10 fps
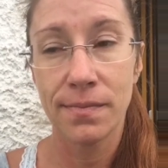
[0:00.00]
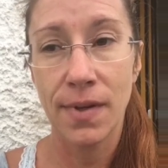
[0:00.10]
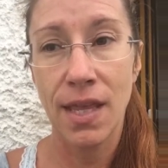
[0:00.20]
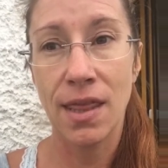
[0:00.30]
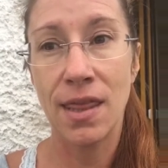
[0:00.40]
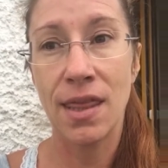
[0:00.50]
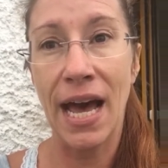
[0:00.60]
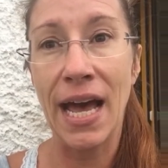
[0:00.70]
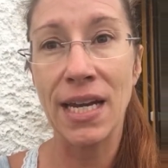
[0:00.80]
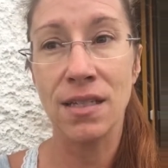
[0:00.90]
And
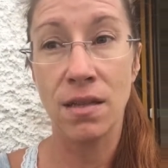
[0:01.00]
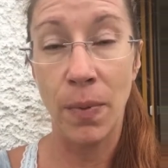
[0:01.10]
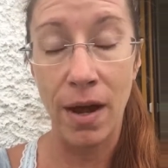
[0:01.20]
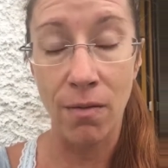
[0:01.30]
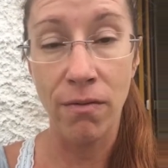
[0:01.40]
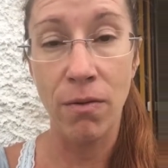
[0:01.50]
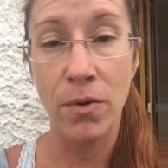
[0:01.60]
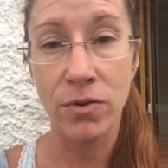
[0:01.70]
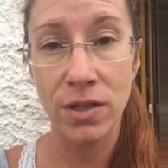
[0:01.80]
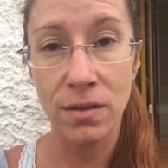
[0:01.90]
that is the power of
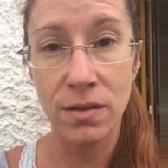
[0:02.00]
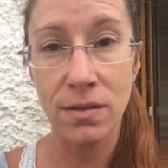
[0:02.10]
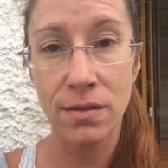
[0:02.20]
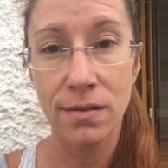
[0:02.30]
emotions.